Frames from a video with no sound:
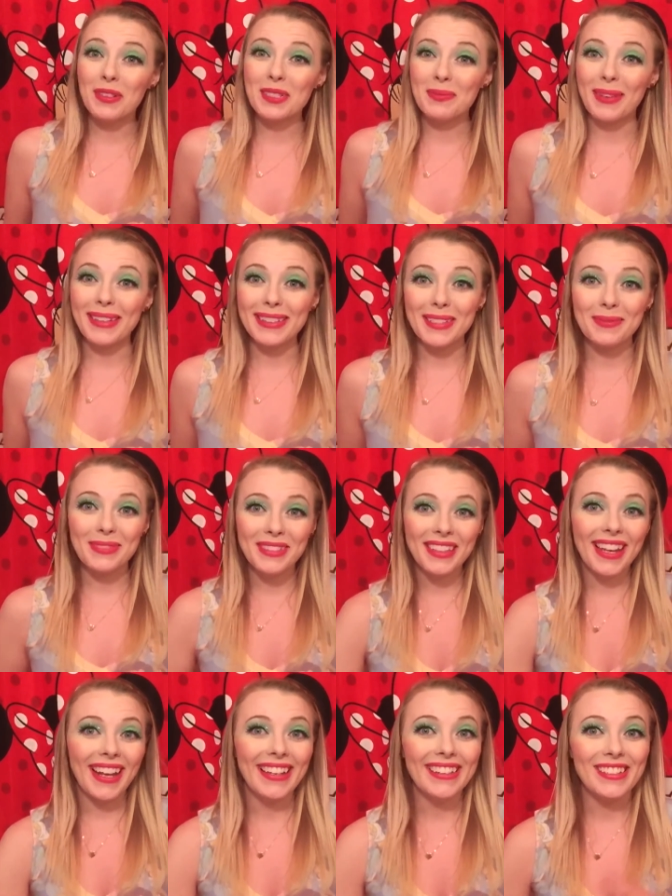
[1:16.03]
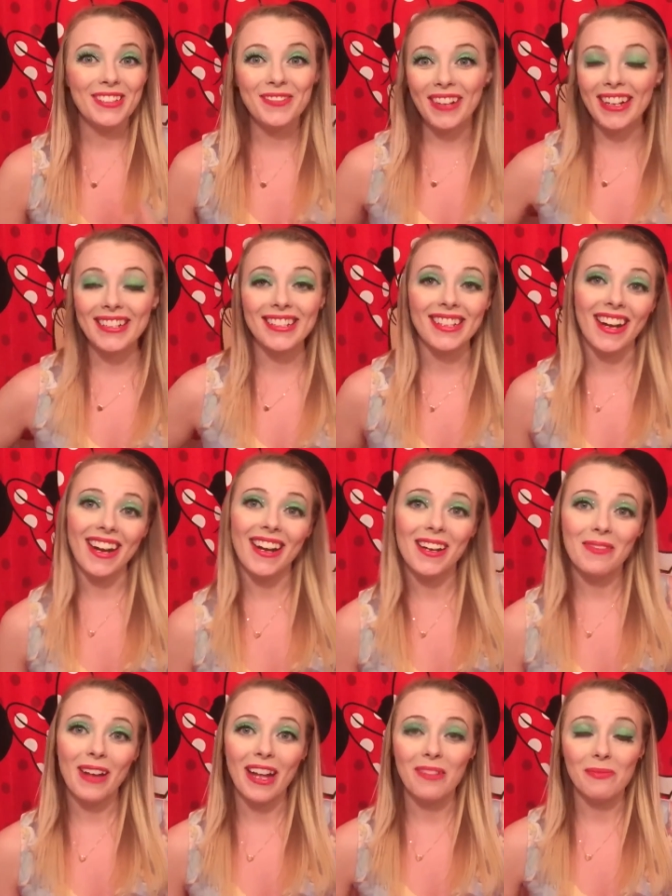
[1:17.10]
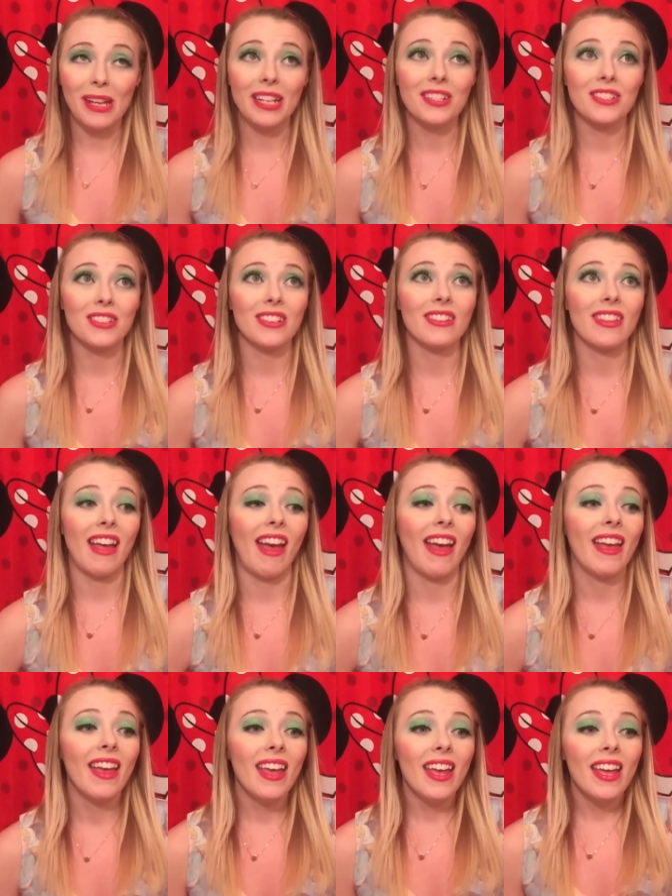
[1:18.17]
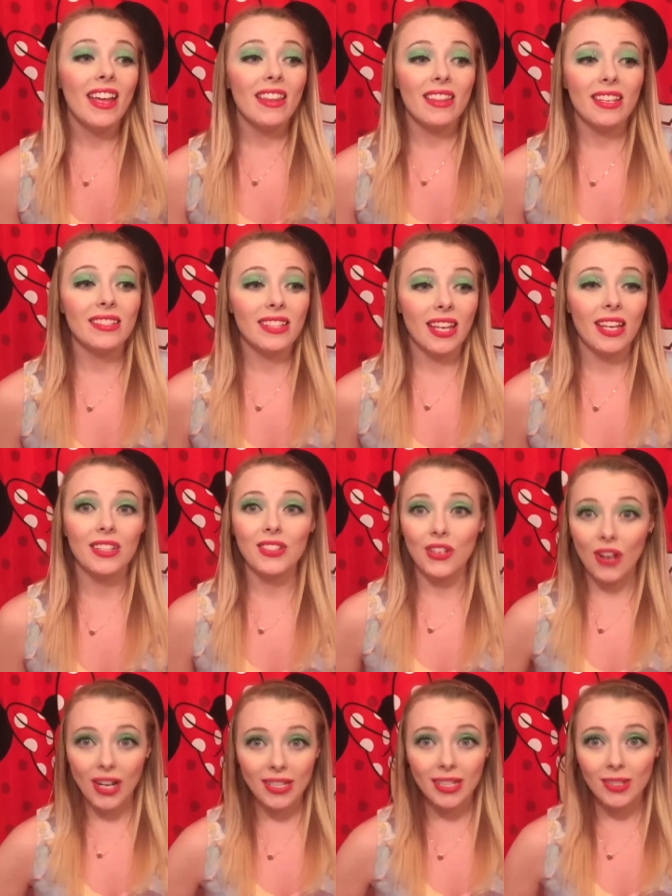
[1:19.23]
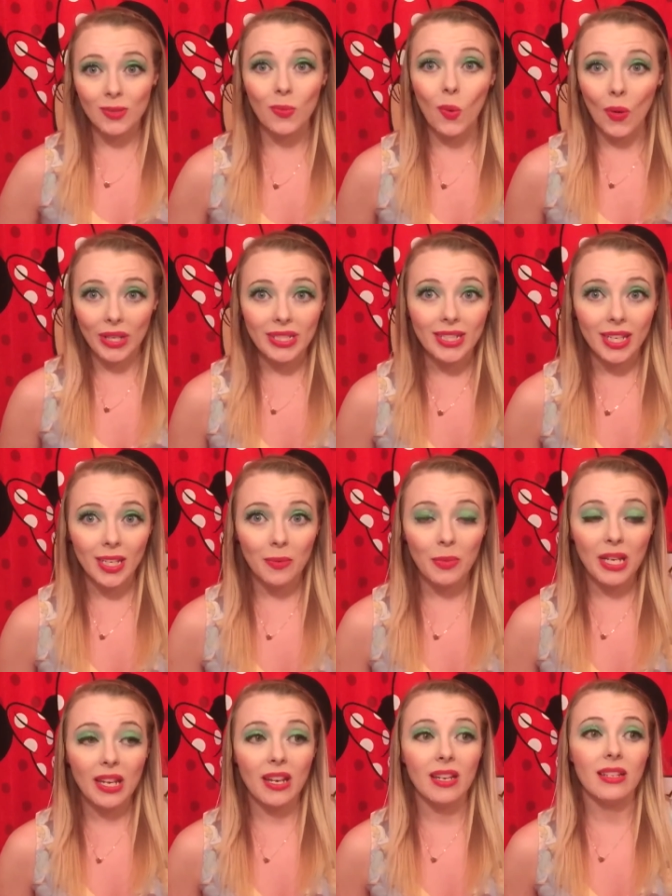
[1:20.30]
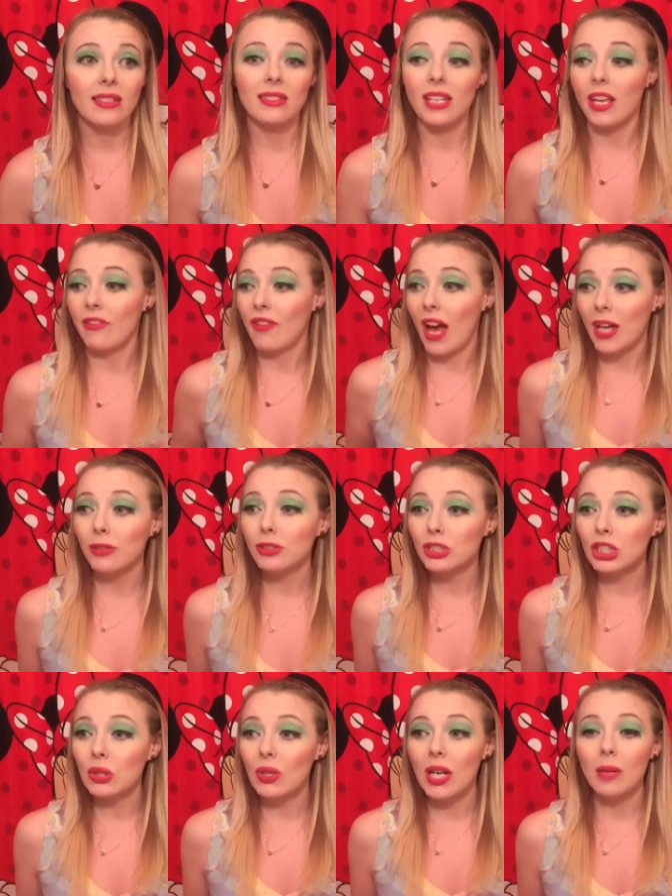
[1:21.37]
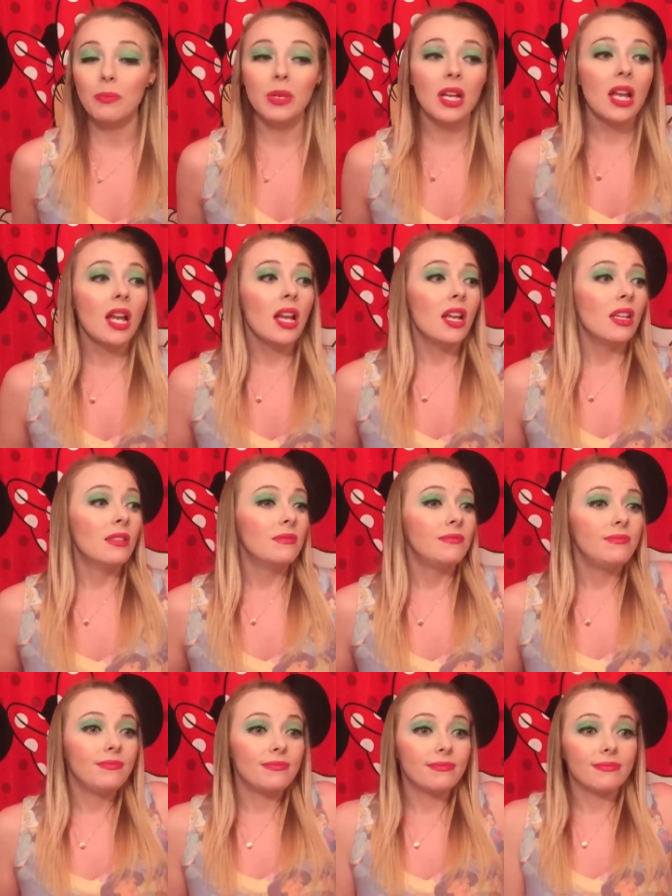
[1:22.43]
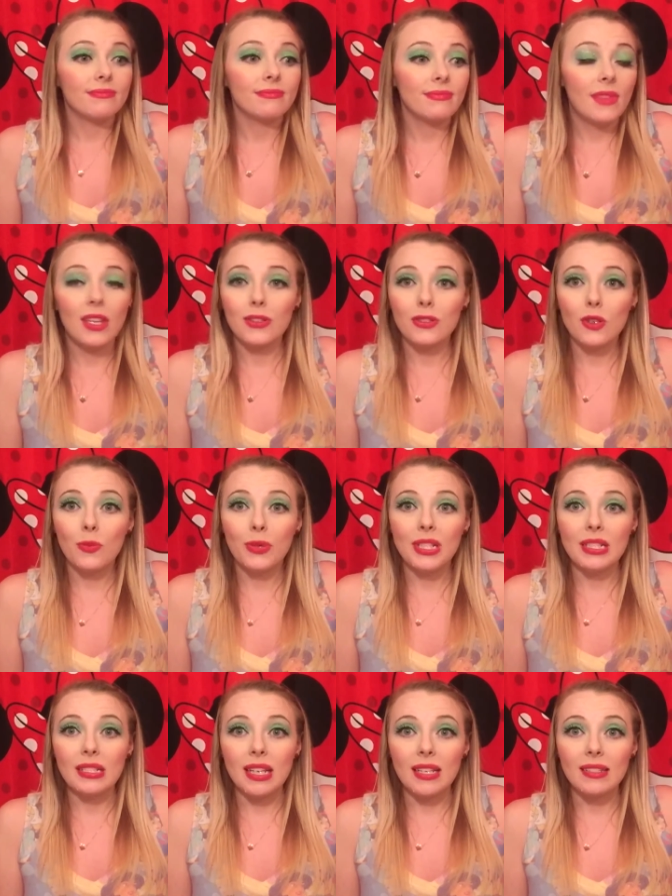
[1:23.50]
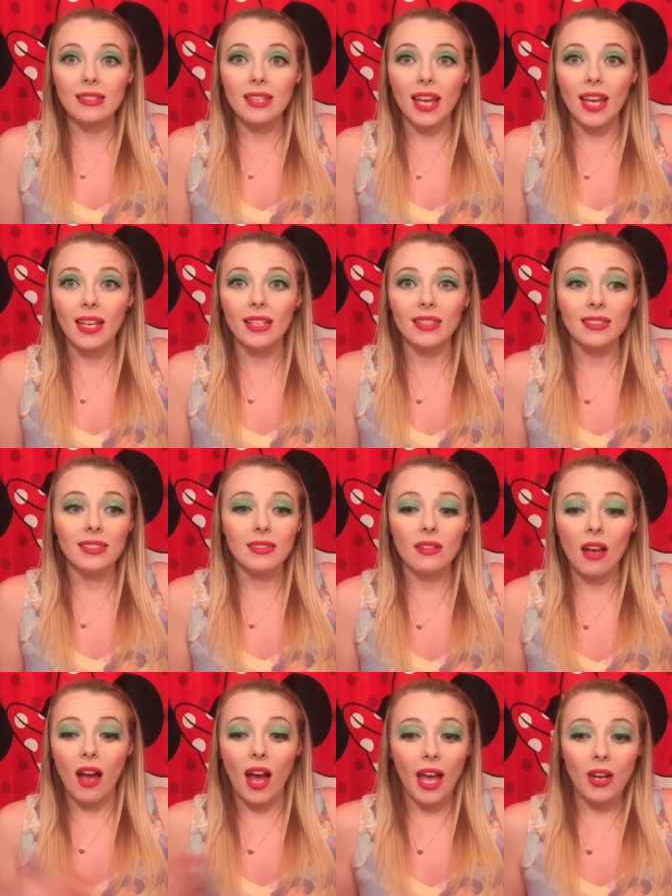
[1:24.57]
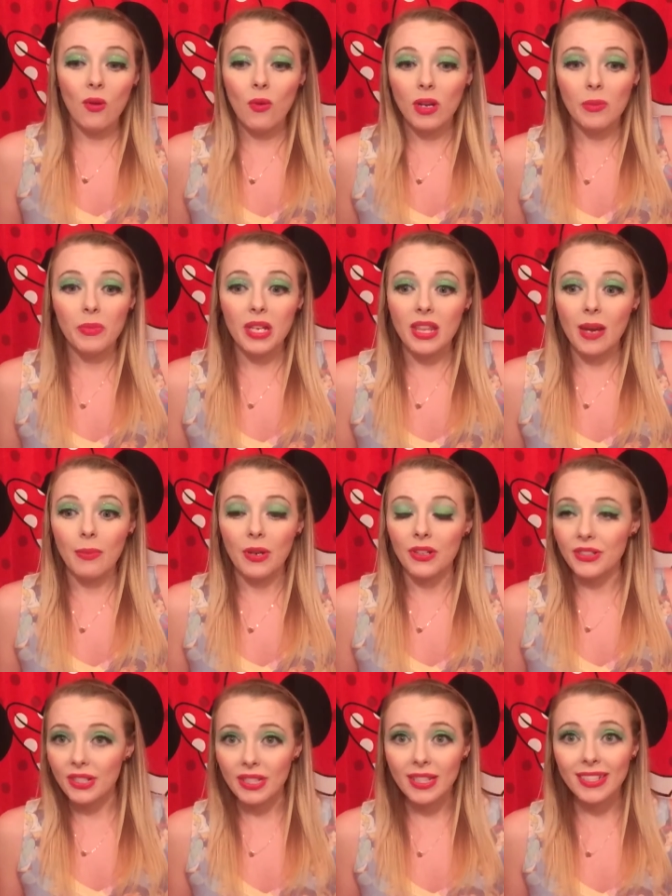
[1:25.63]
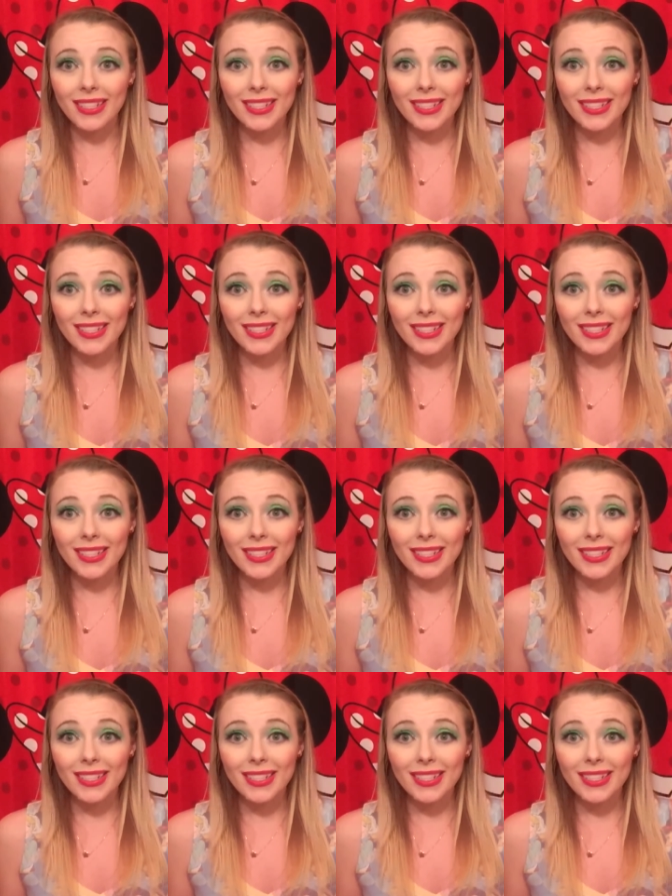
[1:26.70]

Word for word: responsible and do my job and make sure that these kids are not disappointed because if I don't show up, there's no princess and I don't want to be that person that